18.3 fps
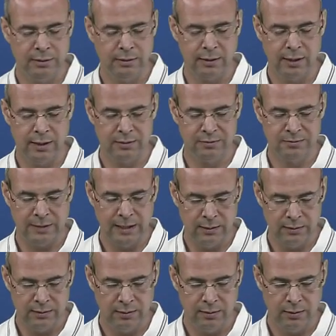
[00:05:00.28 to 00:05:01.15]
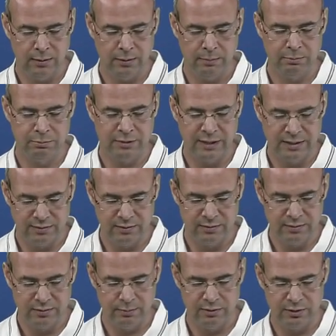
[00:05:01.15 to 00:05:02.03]
like that, present
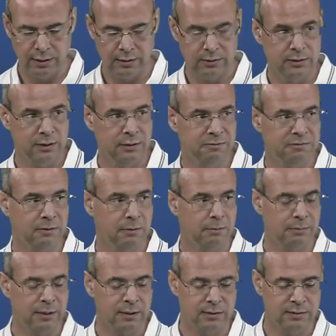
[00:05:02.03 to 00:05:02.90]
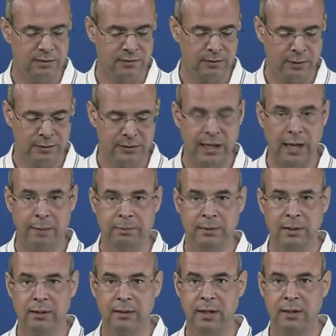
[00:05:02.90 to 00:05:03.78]
subjunctive, but it's not
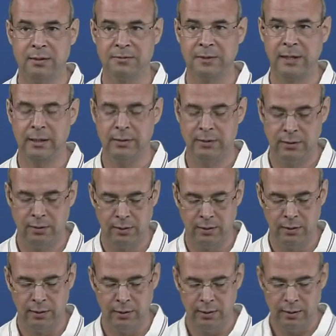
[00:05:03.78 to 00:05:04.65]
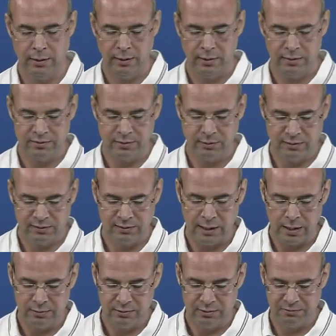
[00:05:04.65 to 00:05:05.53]
happening like that, so it's
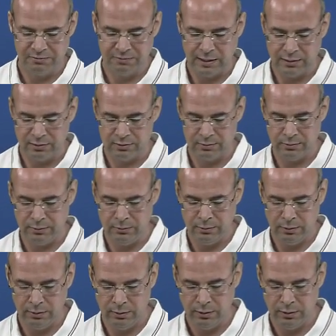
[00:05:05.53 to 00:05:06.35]
counterfactual.